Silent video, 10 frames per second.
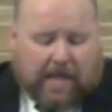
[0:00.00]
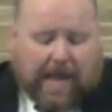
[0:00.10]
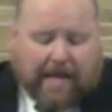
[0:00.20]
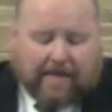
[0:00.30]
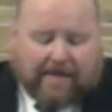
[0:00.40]

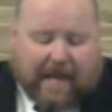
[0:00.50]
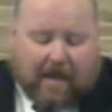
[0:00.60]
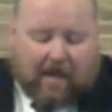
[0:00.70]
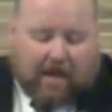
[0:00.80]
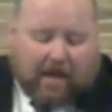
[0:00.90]
And that
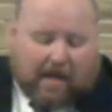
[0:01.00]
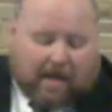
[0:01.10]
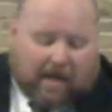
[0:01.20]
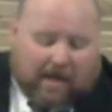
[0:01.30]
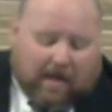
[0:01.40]
thou
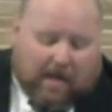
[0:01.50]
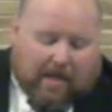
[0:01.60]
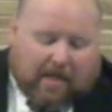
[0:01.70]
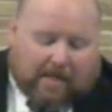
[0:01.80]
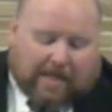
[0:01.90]

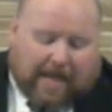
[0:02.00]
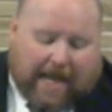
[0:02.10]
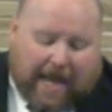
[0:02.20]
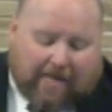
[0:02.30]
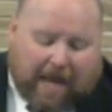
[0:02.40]
that thy
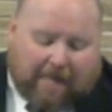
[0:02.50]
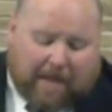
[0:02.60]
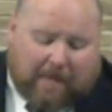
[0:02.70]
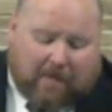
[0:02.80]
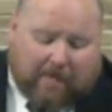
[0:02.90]
hand might
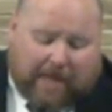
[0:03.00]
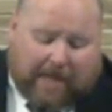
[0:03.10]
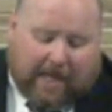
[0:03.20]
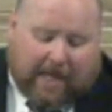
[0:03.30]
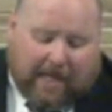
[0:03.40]
be with
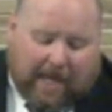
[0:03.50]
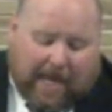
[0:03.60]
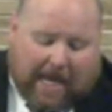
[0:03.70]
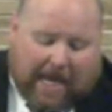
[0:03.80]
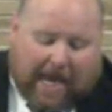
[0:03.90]
me,
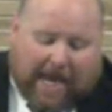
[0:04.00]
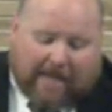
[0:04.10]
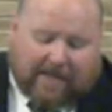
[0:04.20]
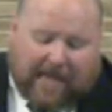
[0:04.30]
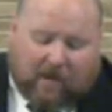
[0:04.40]

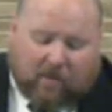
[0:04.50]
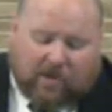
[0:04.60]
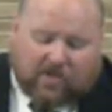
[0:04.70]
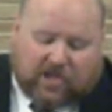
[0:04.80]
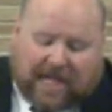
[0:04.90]
and that thou
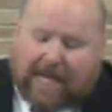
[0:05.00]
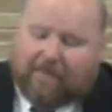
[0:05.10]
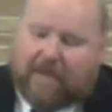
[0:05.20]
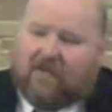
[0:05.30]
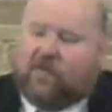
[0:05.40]
wouldest
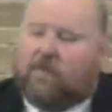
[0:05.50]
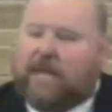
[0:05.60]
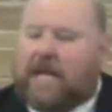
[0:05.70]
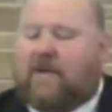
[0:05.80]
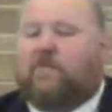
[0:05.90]
keep me from
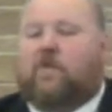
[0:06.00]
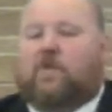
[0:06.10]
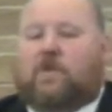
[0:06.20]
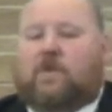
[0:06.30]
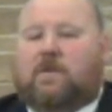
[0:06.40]
evil.
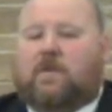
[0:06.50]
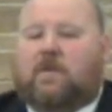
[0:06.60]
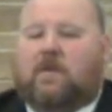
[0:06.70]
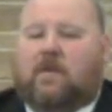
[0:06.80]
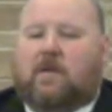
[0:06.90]

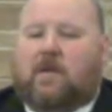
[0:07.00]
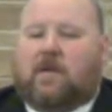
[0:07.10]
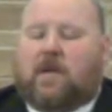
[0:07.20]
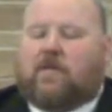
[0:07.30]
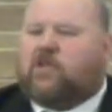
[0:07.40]

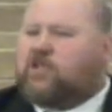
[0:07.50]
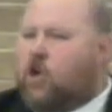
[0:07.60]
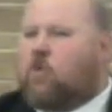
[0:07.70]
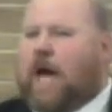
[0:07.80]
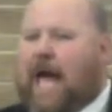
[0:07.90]
There's
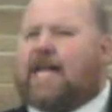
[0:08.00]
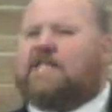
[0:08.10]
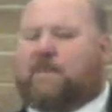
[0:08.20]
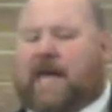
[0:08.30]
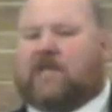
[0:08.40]
two
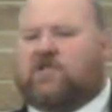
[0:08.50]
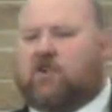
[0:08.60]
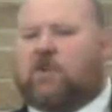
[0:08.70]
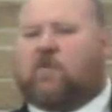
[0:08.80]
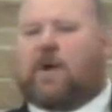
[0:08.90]
aspects,
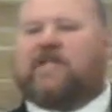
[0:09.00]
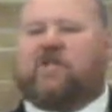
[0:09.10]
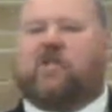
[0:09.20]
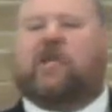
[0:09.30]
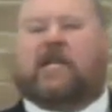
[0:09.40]
two different ways
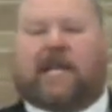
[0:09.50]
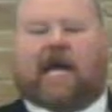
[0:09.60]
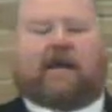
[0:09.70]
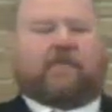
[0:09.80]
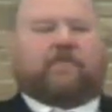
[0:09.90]
to look at
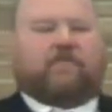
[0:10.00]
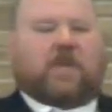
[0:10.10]
that.